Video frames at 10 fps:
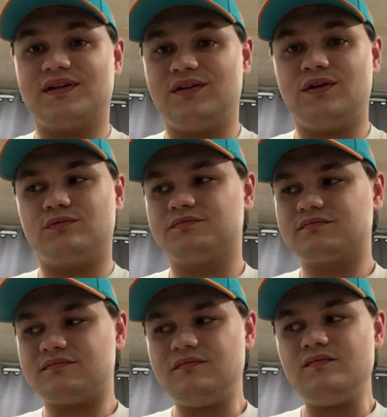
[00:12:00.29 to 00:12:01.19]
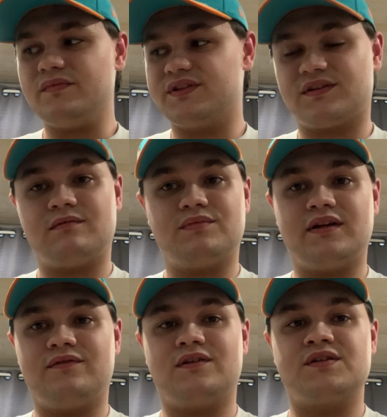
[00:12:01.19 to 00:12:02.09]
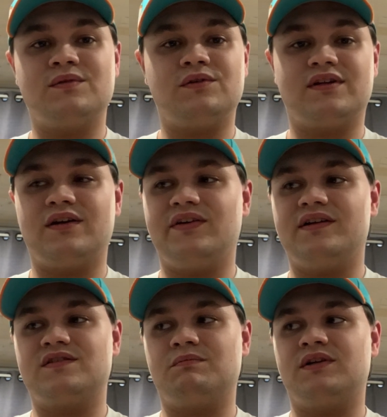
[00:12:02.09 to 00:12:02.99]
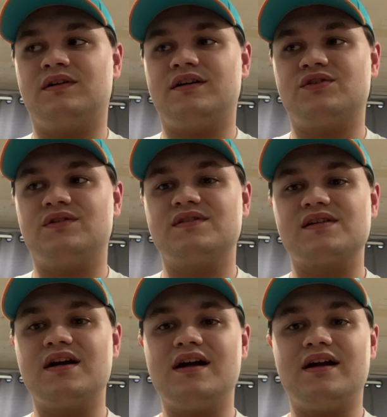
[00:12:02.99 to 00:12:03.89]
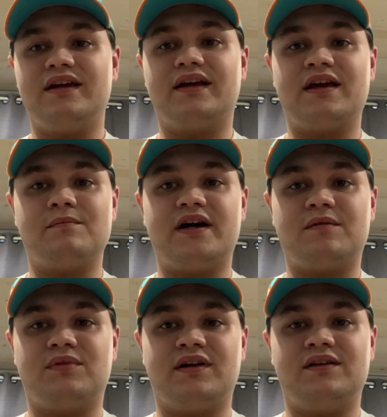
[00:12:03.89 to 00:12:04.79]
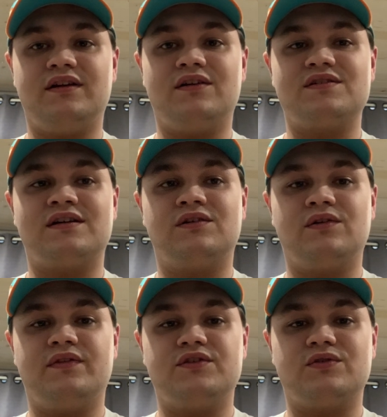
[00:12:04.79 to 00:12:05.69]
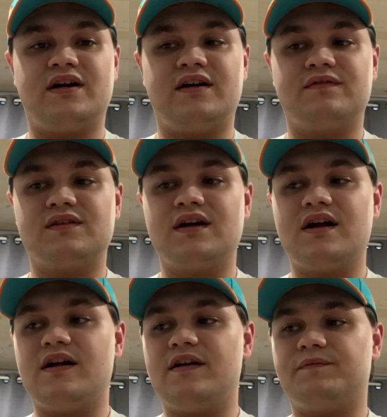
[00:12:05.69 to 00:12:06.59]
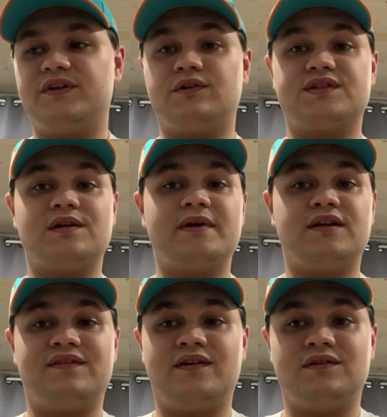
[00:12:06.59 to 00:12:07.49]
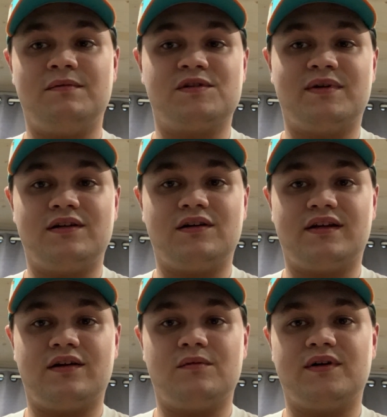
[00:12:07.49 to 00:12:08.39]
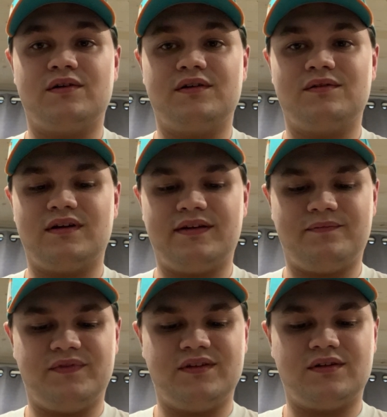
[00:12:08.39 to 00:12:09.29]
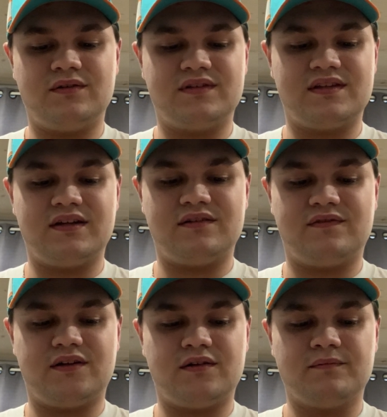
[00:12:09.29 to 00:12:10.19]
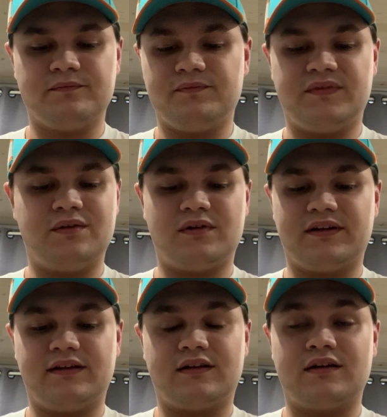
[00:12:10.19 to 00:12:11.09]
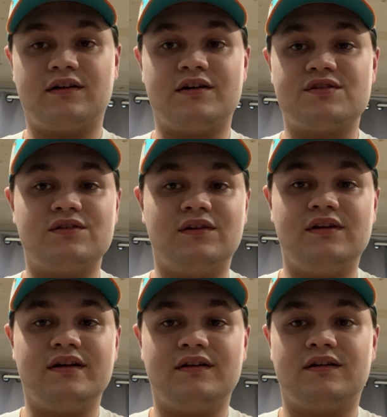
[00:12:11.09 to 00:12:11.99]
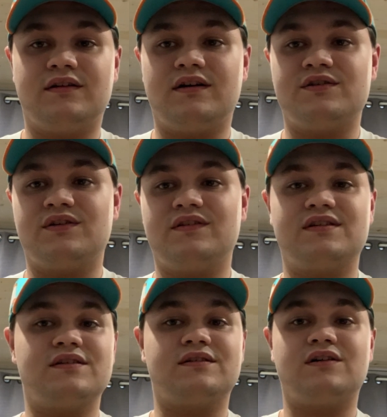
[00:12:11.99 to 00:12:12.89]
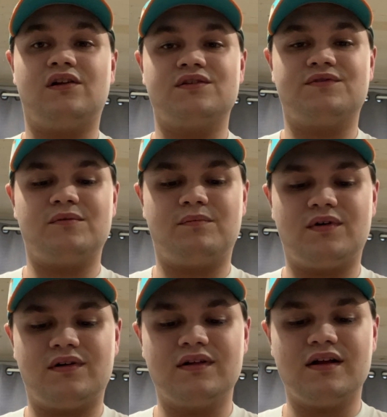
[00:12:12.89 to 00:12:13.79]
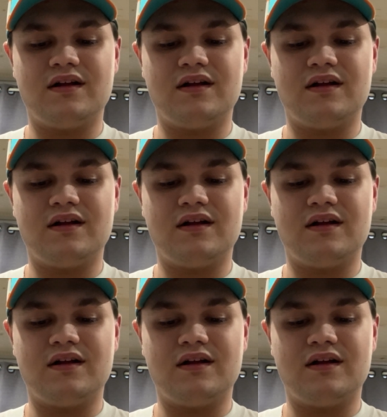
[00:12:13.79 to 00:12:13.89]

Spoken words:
like, yo, just come play for us. We don't care. He had some concussions. He came back, played a year, is entering the draft. Some NFL teams might not care about it, right? It's the NFL. You want to get a concussion, you could get a concussion. This isn't college football